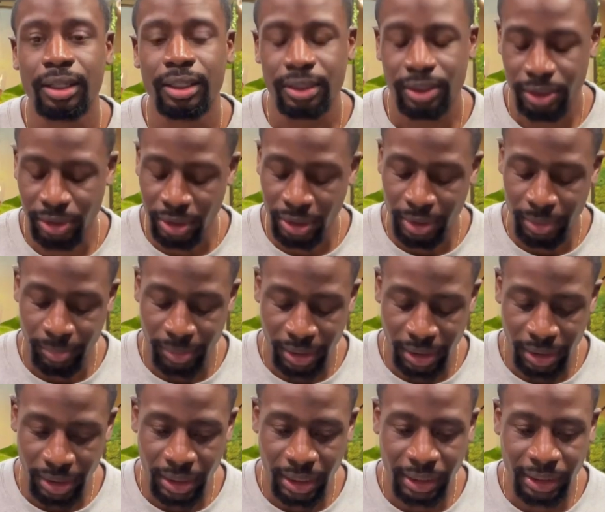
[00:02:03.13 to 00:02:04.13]
you know what I
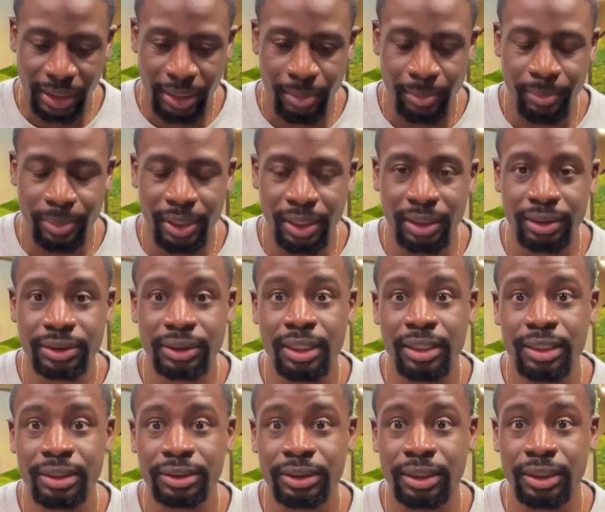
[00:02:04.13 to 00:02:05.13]
mean, like that big
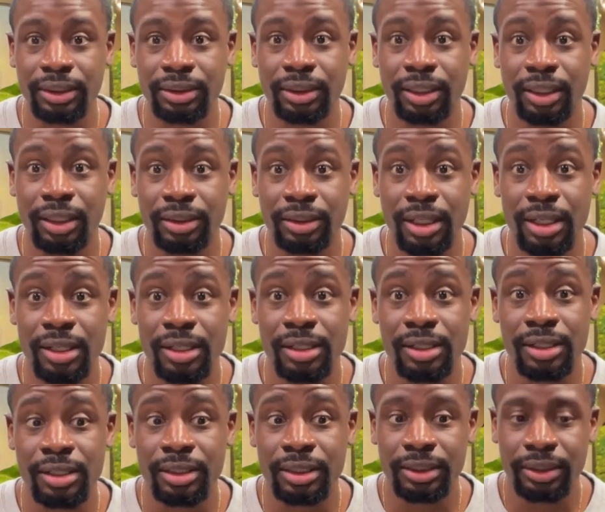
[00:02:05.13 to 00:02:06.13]
dun dun dun
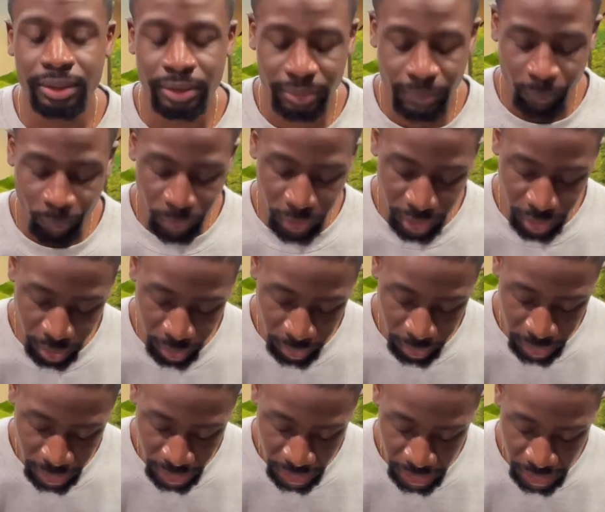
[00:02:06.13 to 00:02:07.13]
dun, you know,
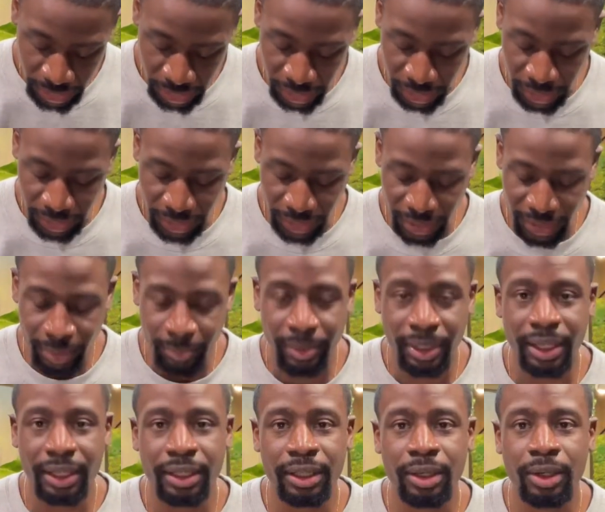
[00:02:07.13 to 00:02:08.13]
and I'm
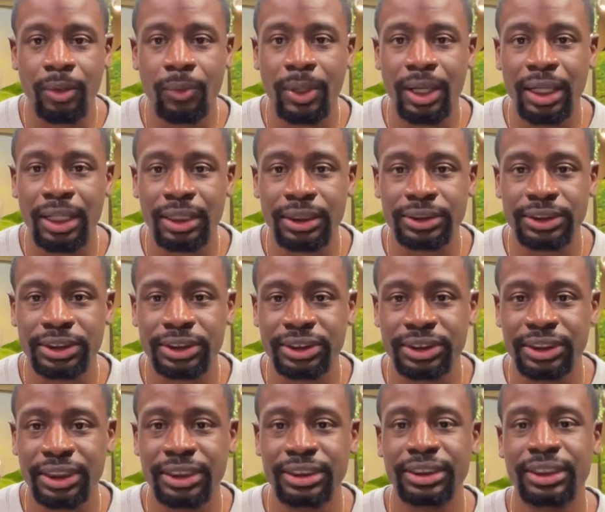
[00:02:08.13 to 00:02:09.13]
like, oh wow, she
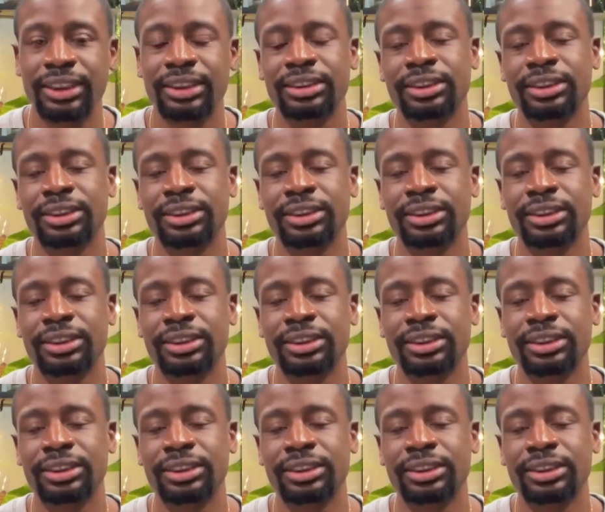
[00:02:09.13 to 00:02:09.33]
sent it.